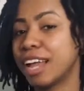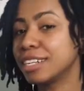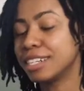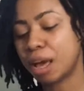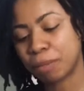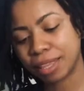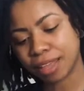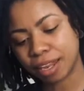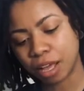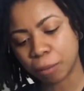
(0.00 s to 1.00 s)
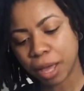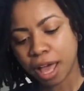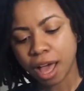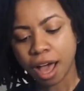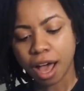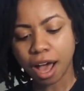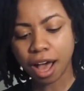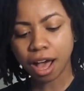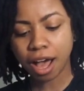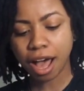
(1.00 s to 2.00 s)
I did not make that up.
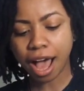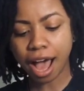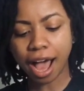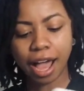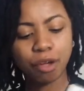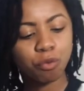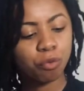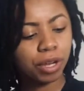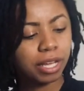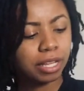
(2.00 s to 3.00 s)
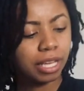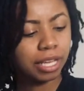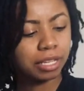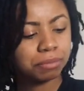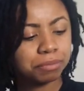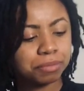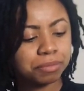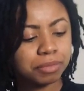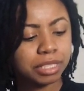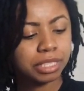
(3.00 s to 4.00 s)
I really
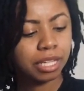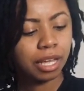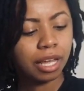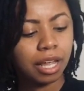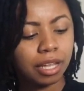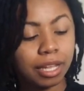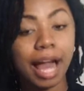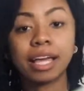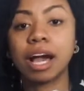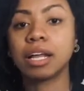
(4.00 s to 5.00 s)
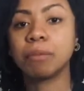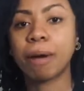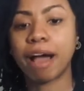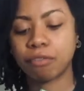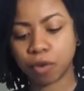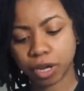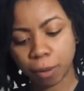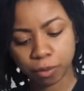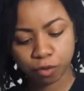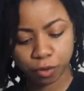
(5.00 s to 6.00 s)
like Honey Pot for a
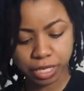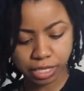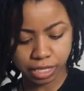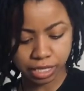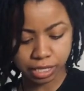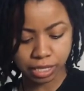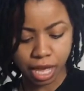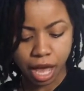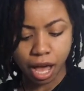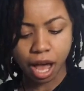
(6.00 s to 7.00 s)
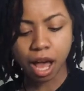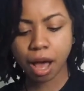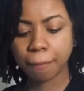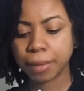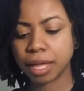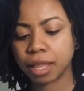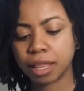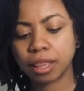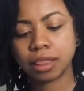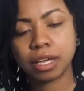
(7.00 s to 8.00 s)
couple of reasons.
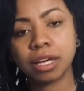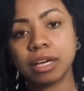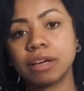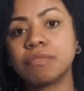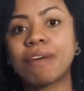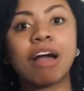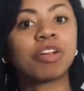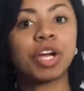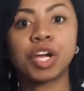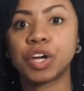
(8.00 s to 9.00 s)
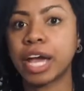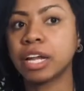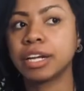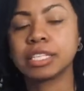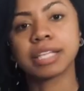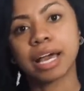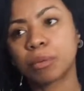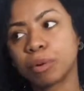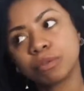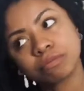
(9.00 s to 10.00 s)
The founder and creator is
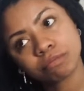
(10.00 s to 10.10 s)
likable.